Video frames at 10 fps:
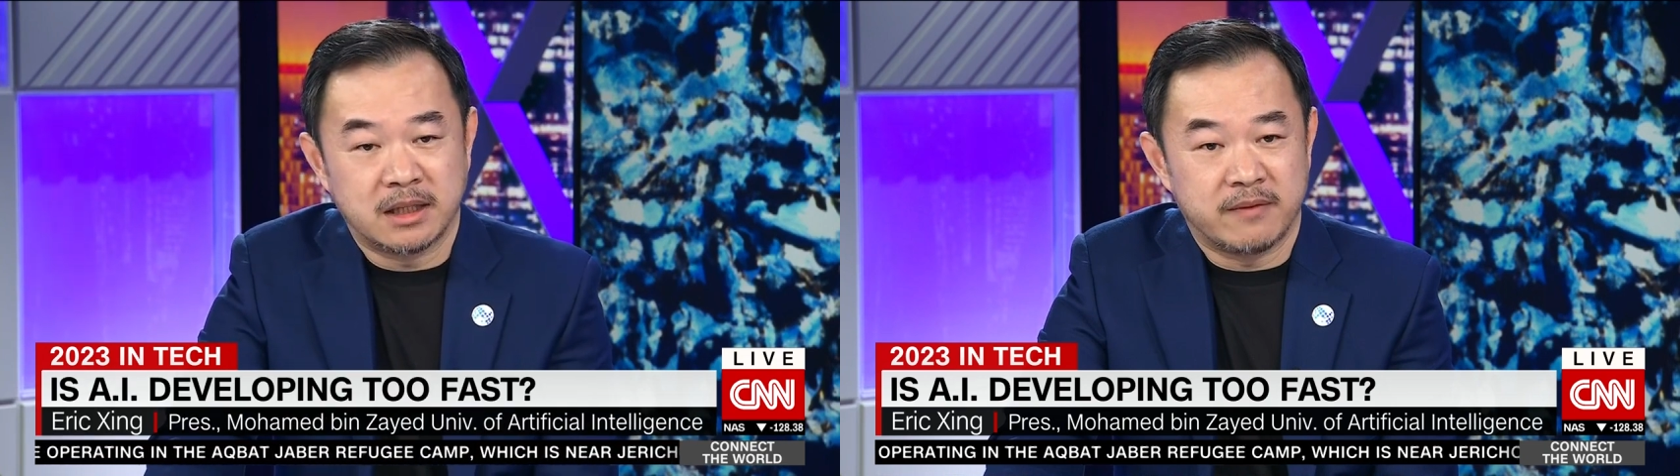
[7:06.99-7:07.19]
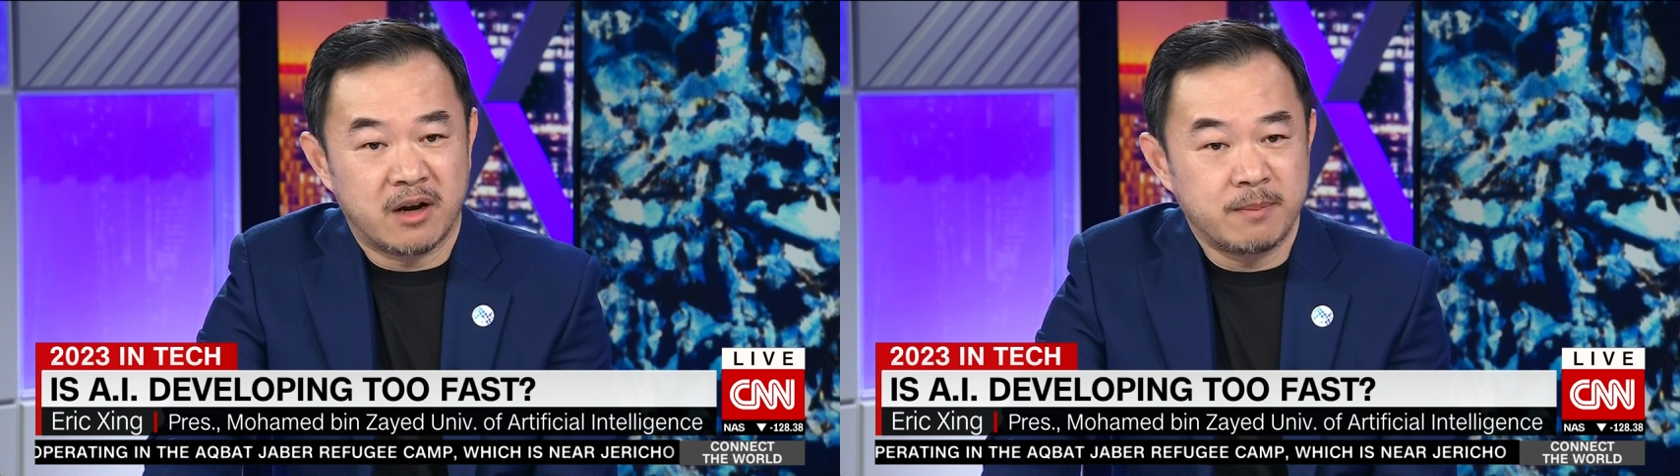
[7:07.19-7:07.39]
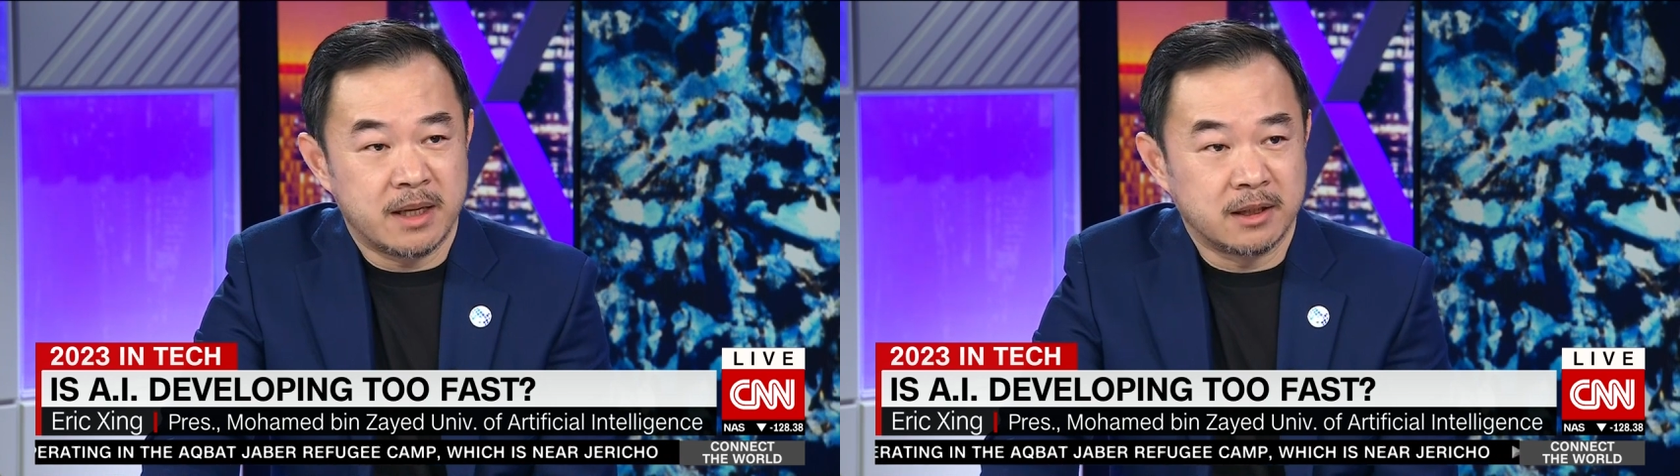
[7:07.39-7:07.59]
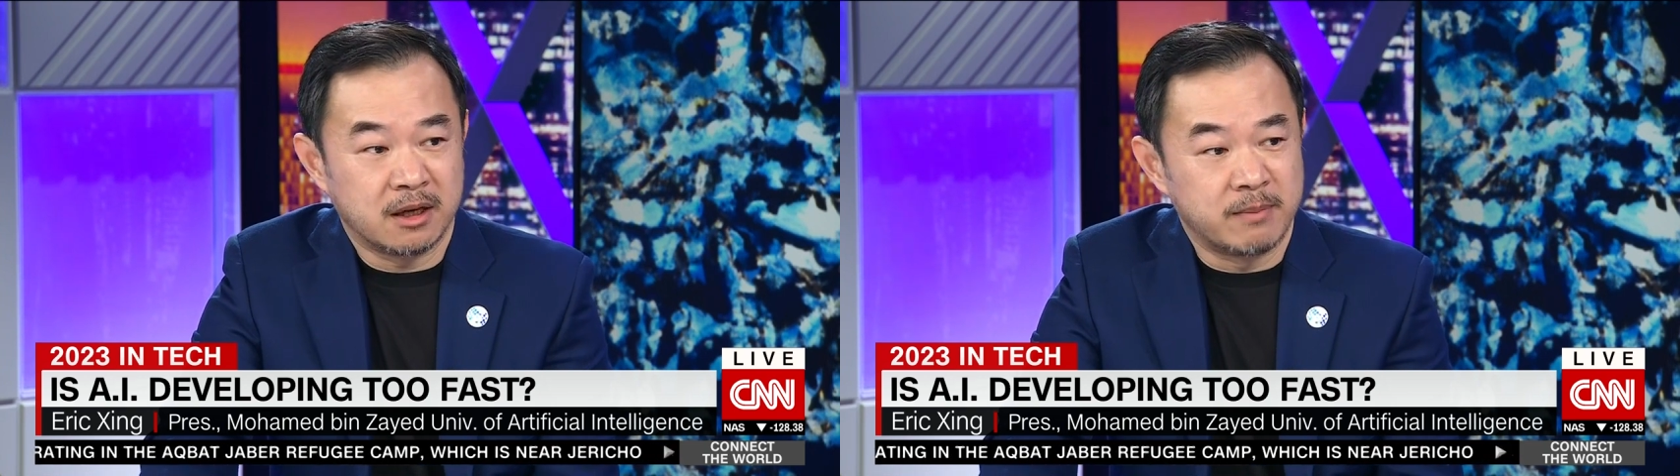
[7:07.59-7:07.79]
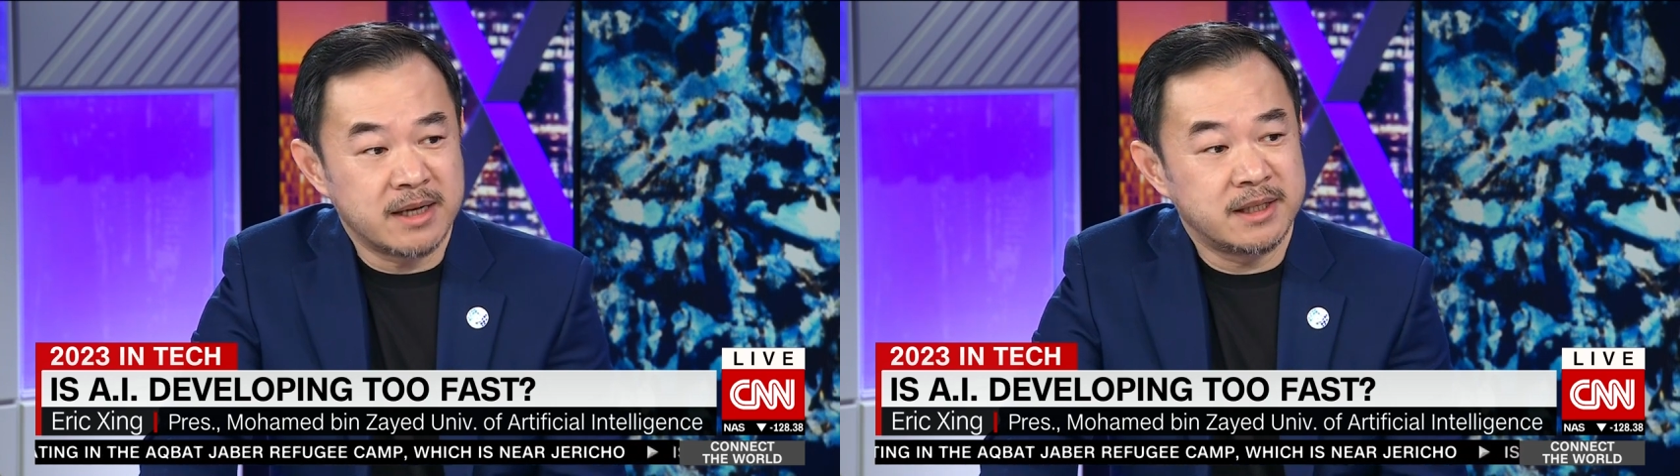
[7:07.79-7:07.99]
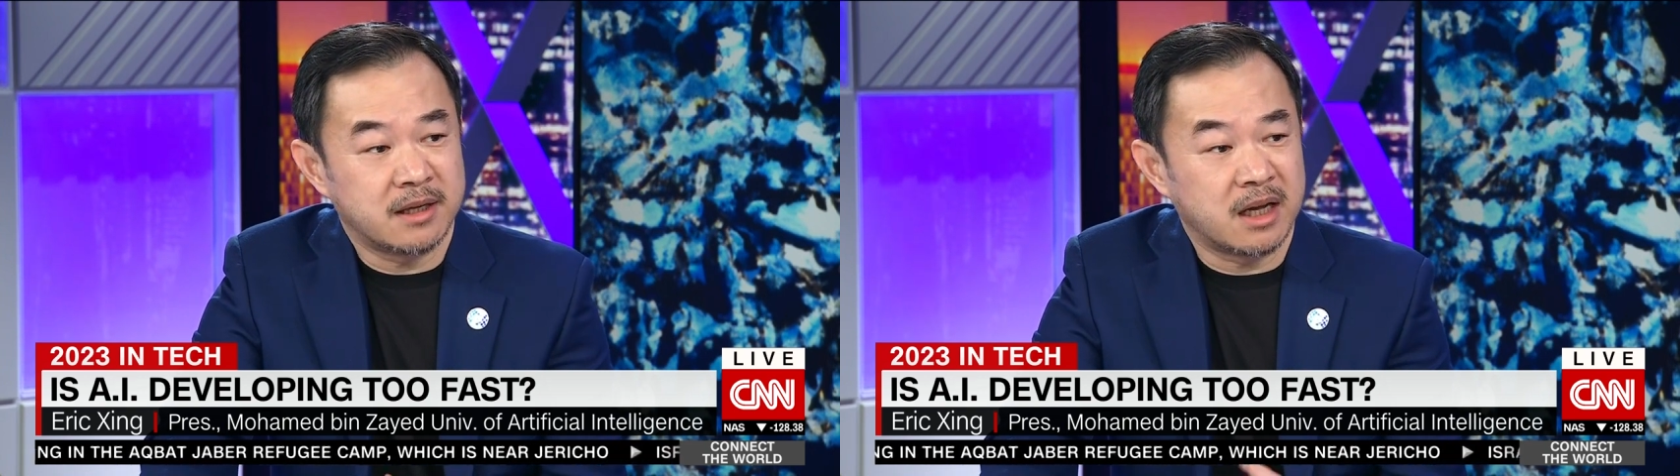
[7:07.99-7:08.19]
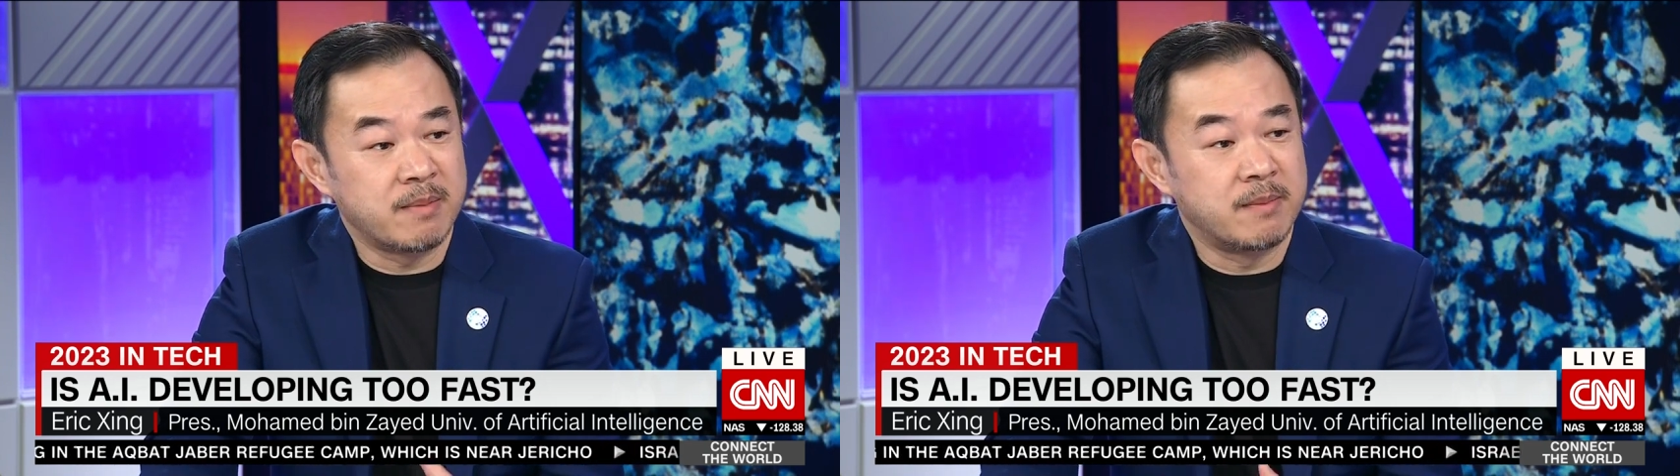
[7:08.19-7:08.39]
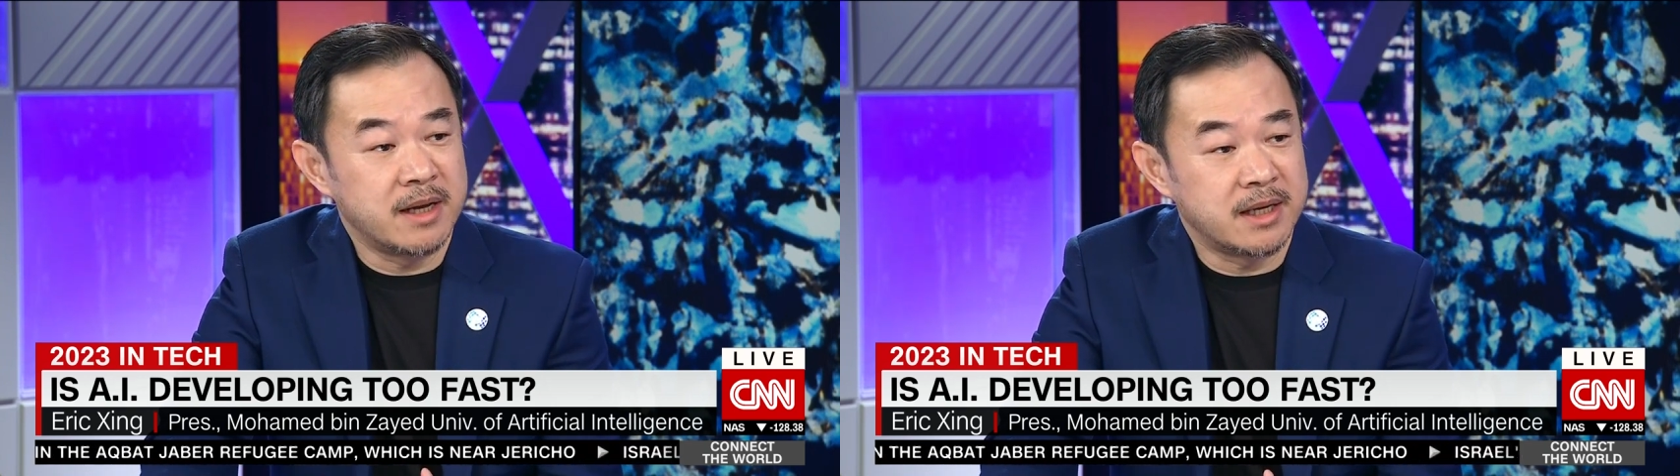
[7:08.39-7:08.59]
developing domestic
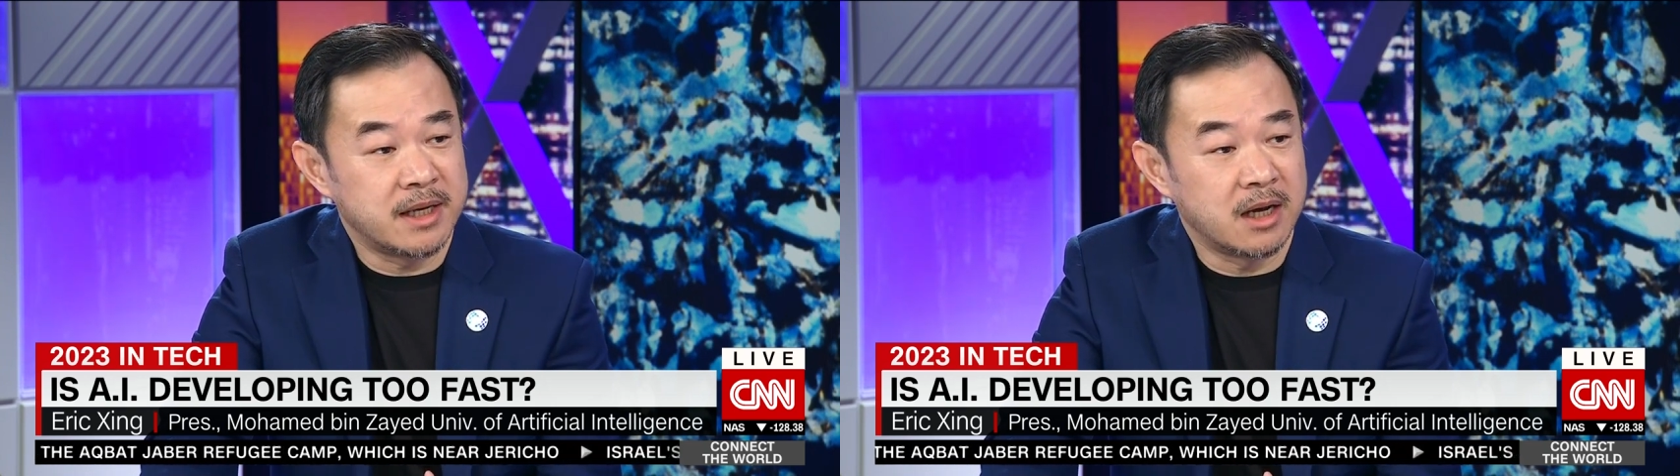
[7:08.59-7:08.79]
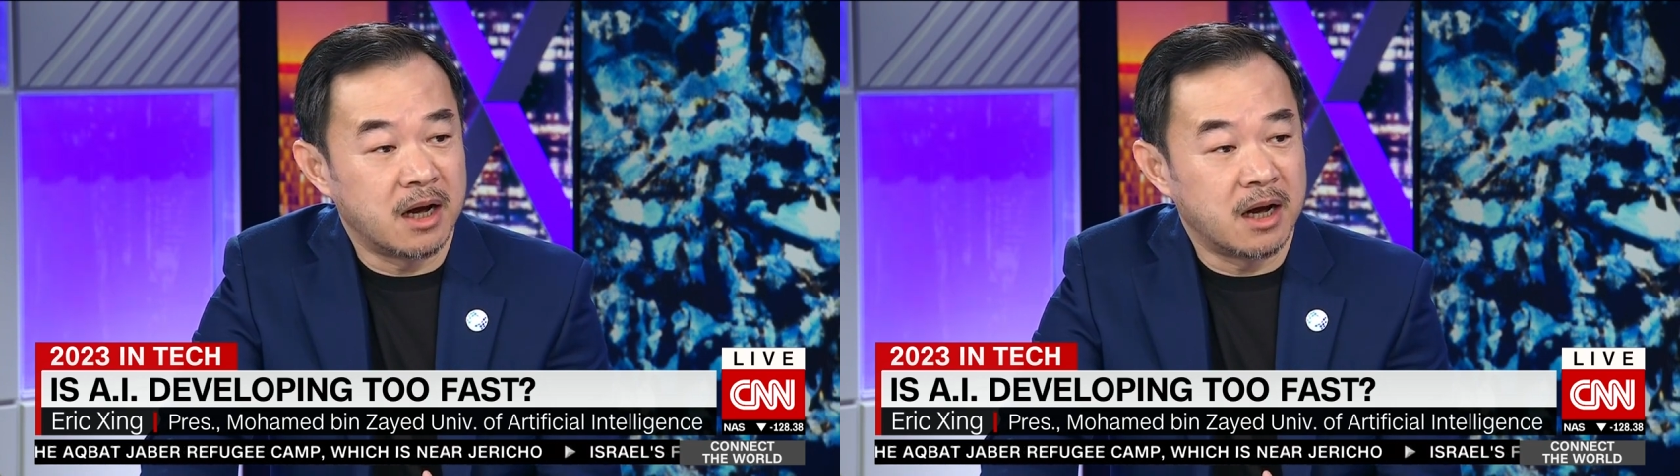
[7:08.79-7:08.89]
capability